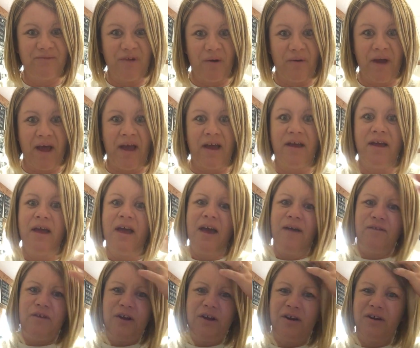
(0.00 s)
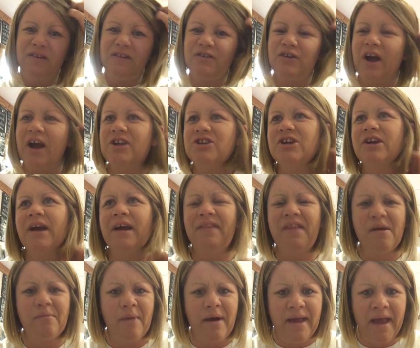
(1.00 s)
Okay? If you hear a scratching, I
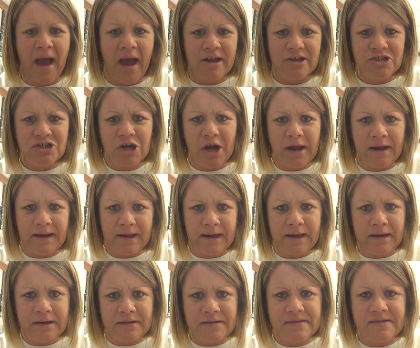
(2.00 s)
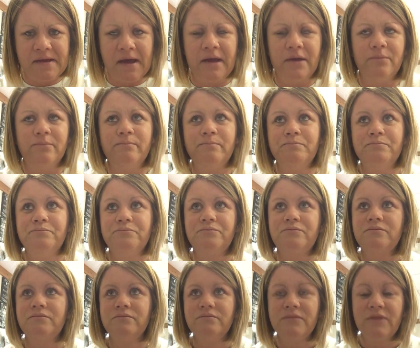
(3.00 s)
think my cat's trying to get inside.
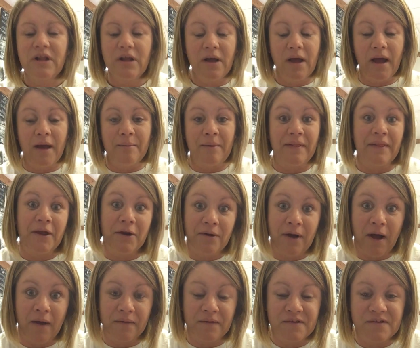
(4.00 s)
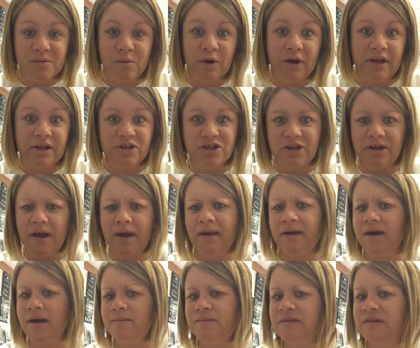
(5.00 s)
I let her out this morning. She kind
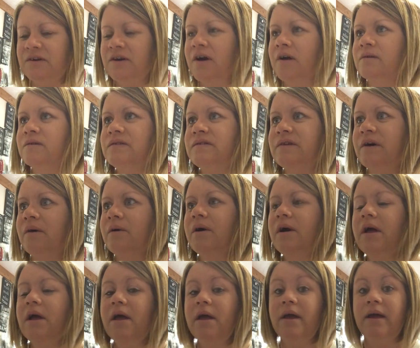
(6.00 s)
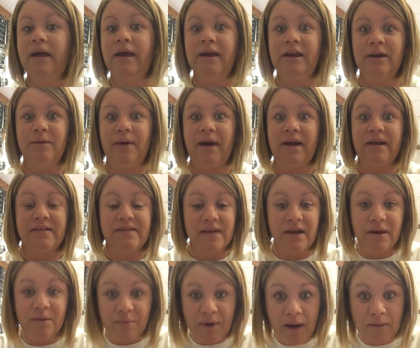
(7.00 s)
of comes and goes. So anyway, it's
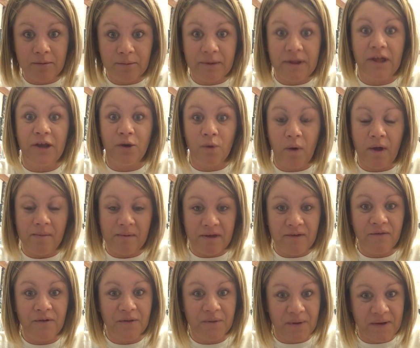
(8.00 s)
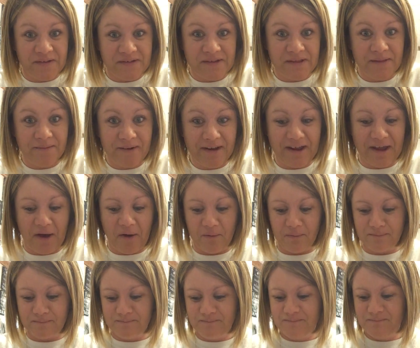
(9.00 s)
going to probably annoy me for the rest of the video.
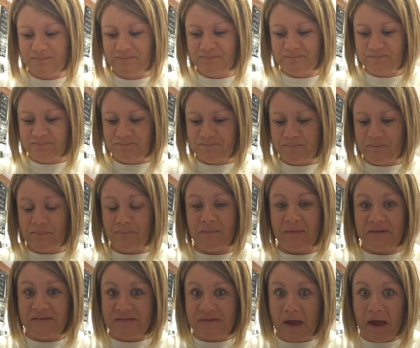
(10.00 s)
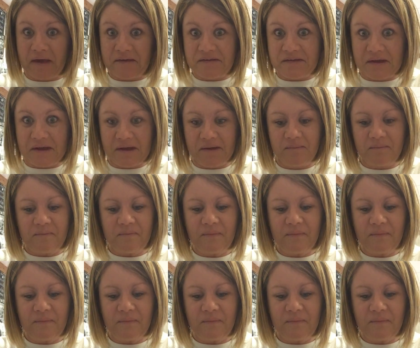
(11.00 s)
Miss Sassy.